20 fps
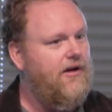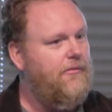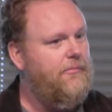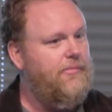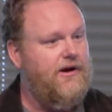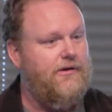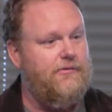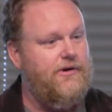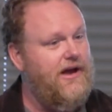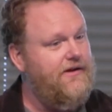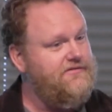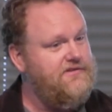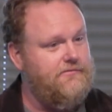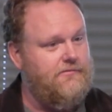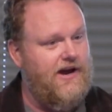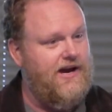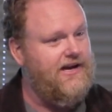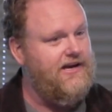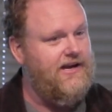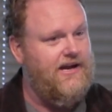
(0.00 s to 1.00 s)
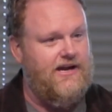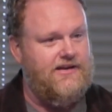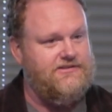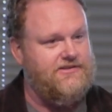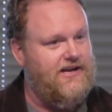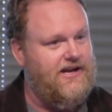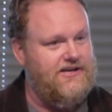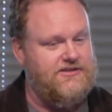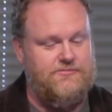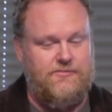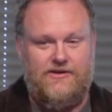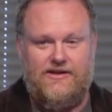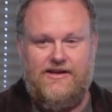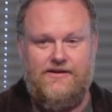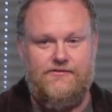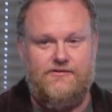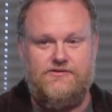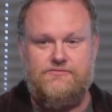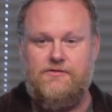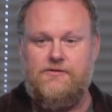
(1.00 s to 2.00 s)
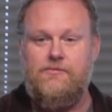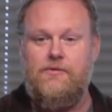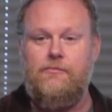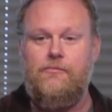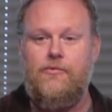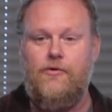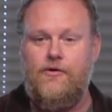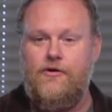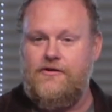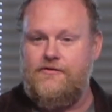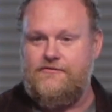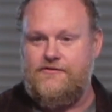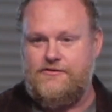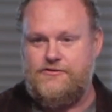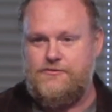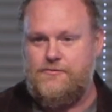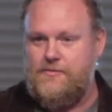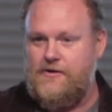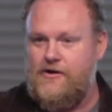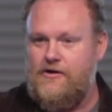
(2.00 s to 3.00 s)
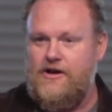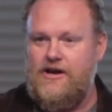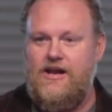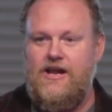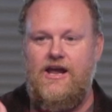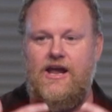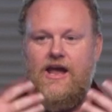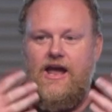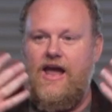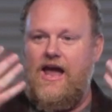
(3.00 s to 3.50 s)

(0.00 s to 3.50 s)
But we have to recognize that as believers, we've been born of the Spirit